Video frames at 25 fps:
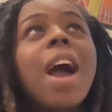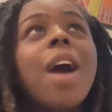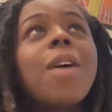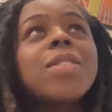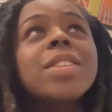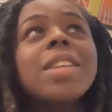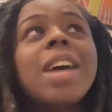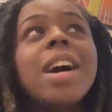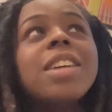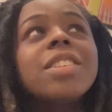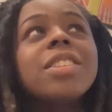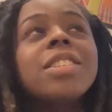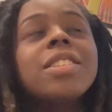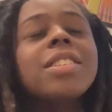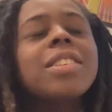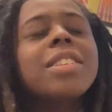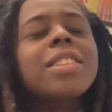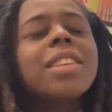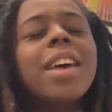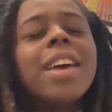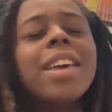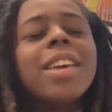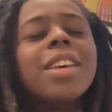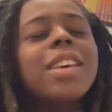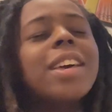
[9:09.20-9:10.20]
was actually
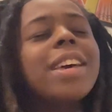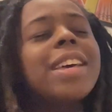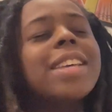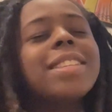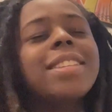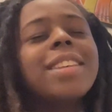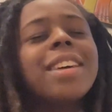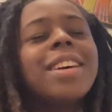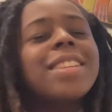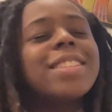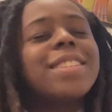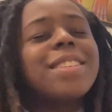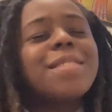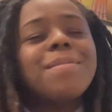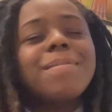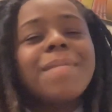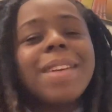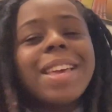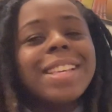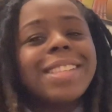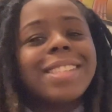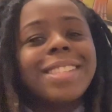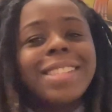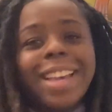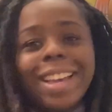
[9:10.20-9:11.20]
just like, it doesn't
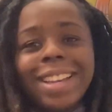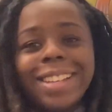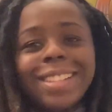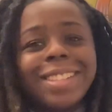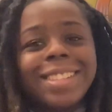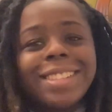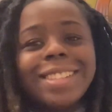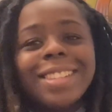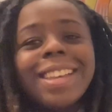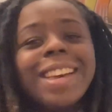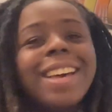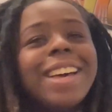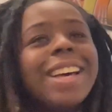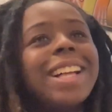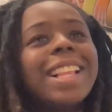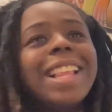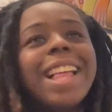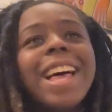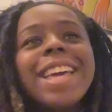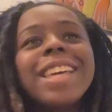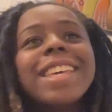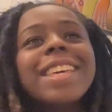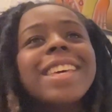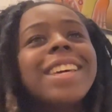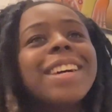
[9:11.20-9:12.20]
make sense.
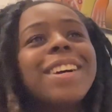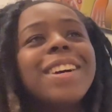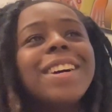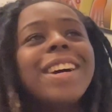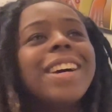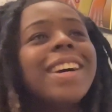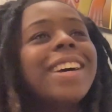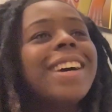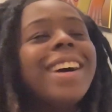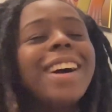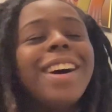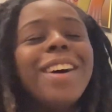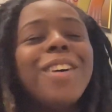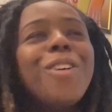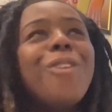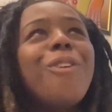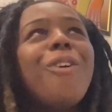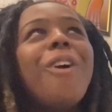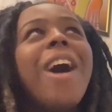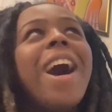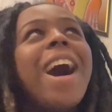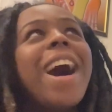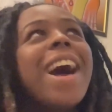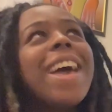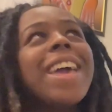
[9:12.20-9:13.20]
Like,
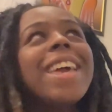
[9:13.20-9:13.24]
why?